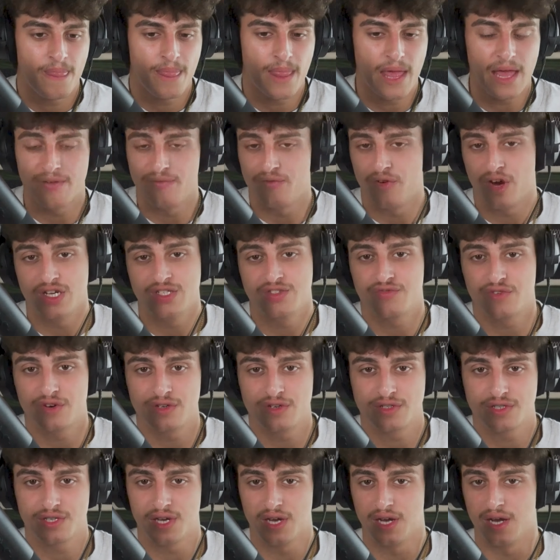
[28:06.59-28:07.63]
And vice
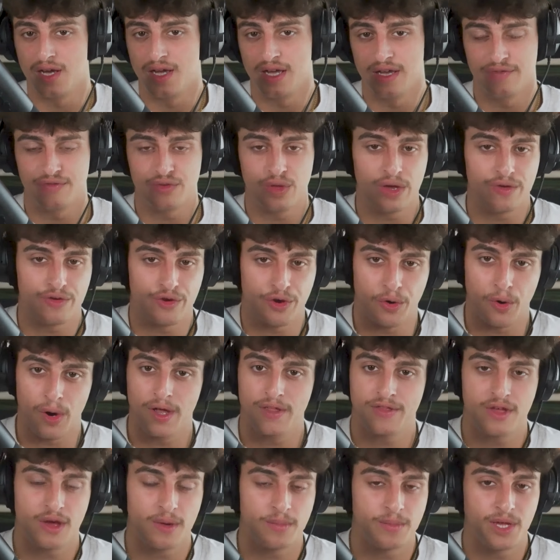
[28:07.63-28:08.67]
versa. If you have a great
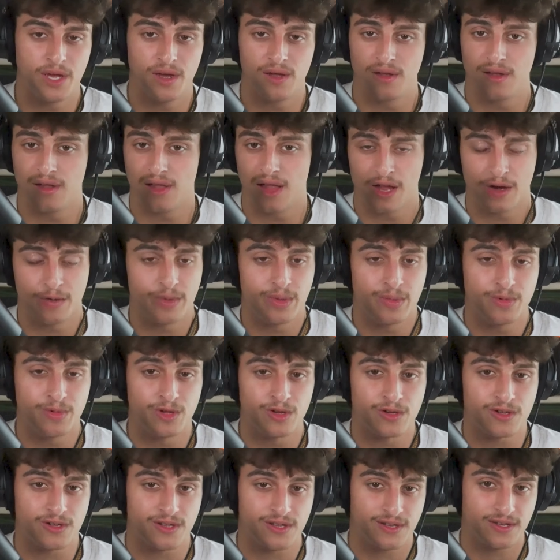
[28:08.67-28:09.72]
thumbnail and a lot of people are
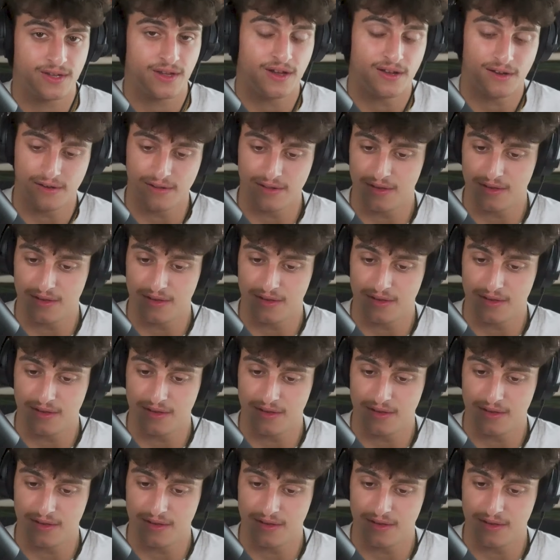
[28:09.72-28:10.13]
clicking on it,